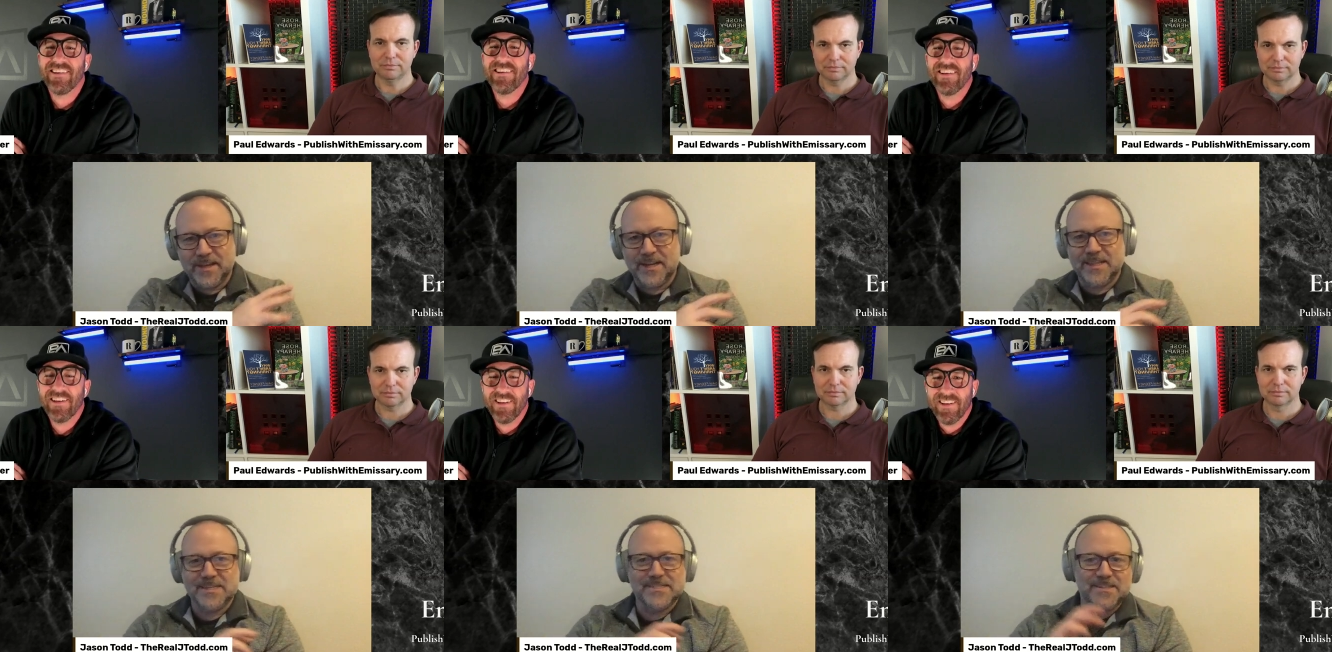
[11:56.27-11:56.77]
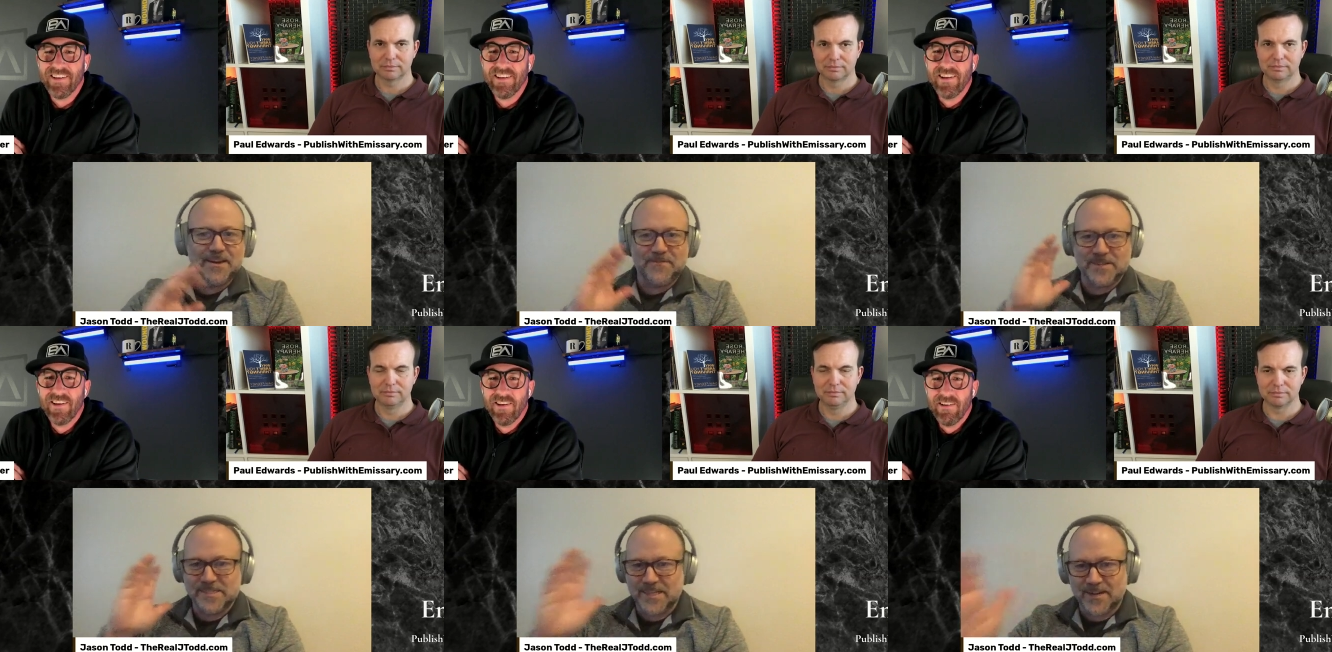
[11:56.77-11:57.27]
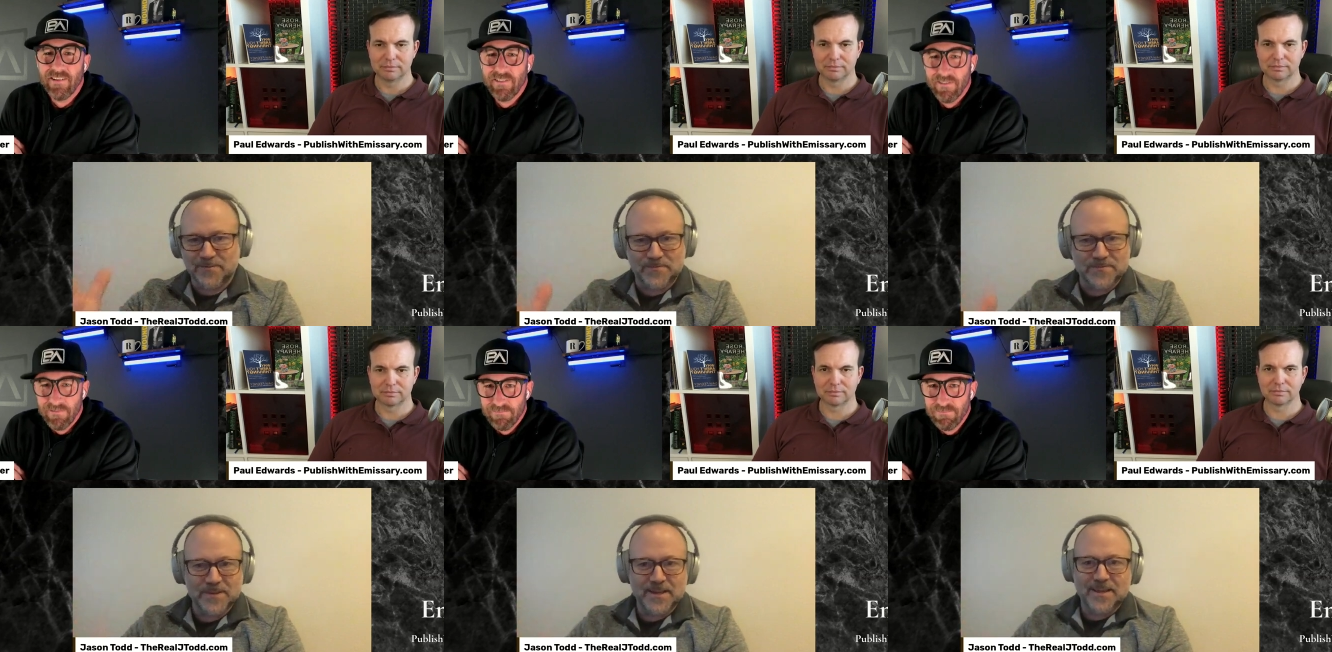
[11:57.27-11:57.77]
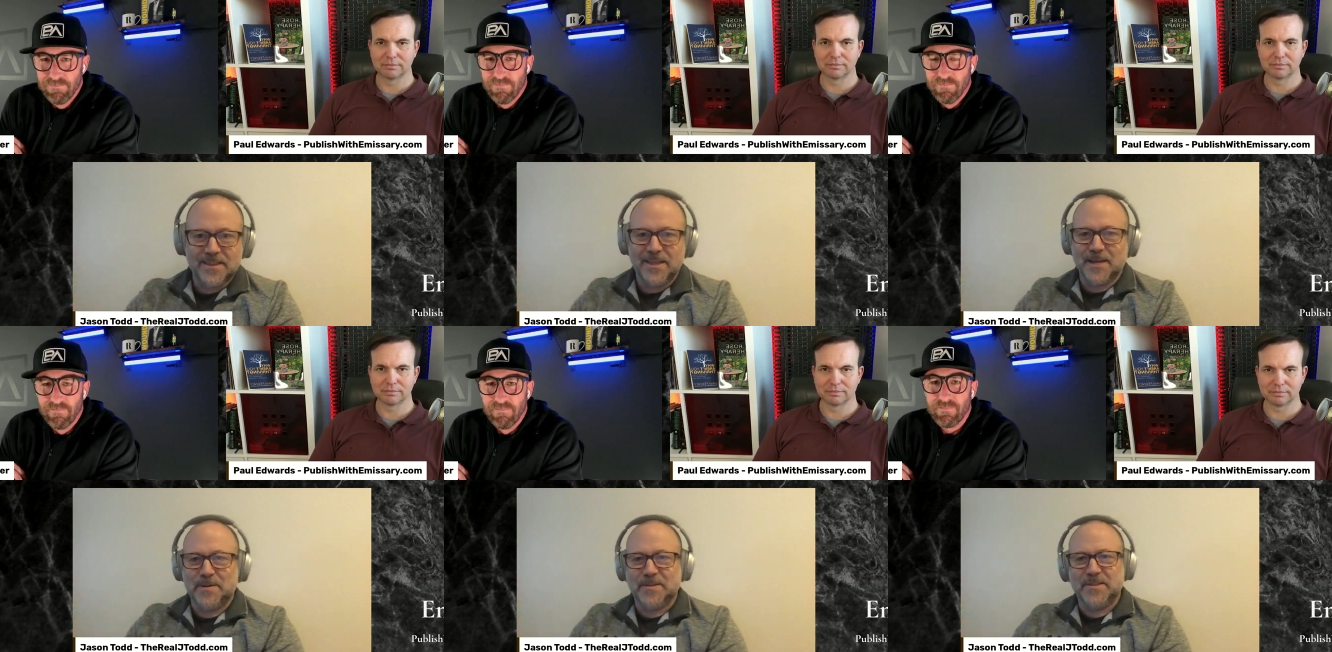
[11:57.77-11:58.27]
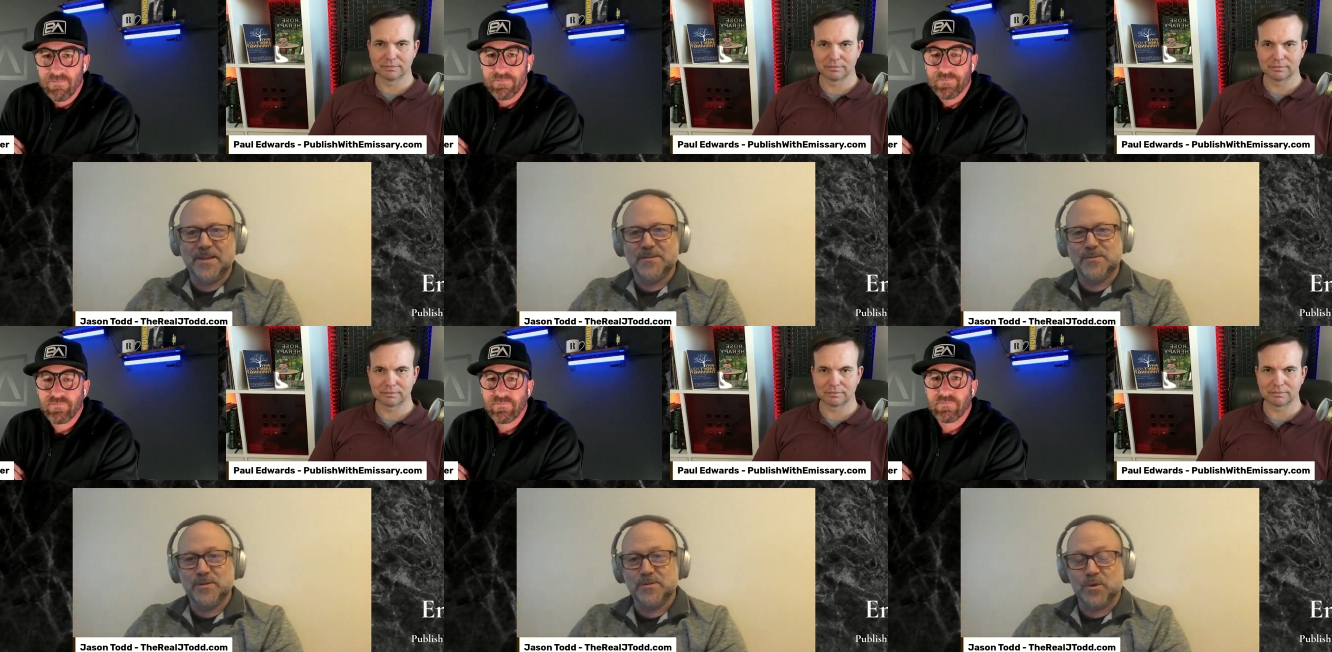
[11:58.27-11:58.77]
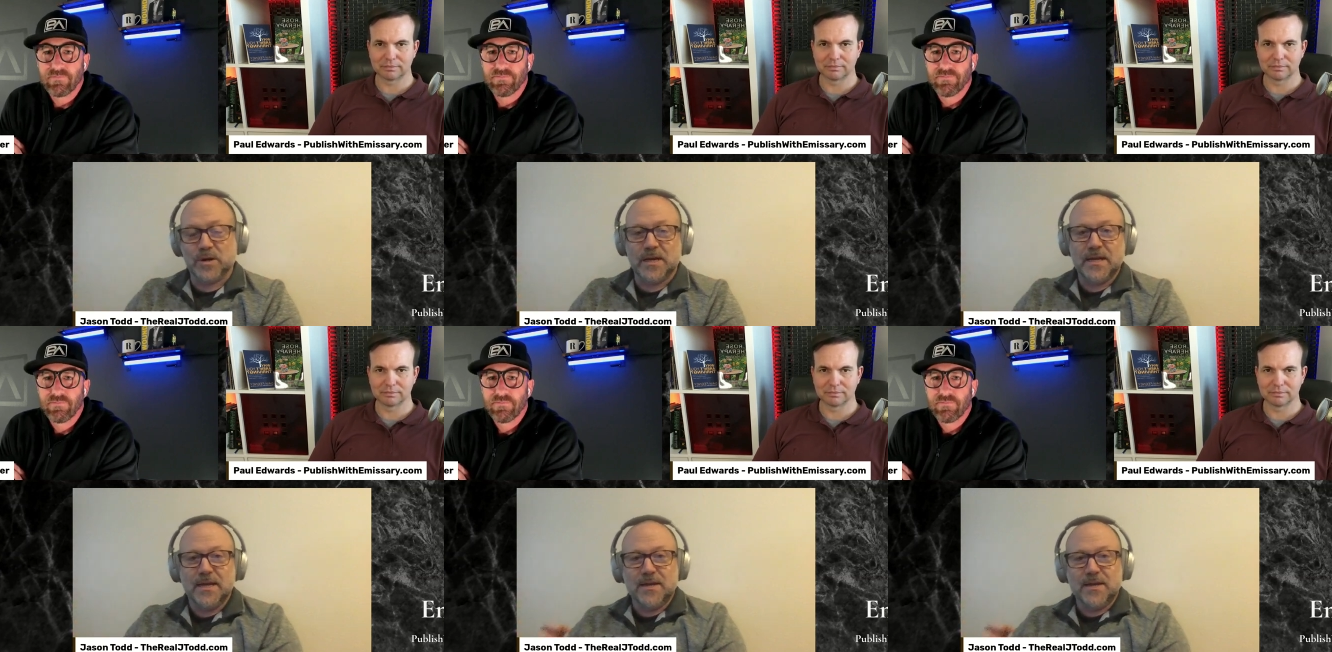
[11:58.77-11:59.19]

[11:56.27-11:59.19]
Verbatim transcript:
Speaker 1: thinking of this stuff instead of thinking about the thing i'm supposed to work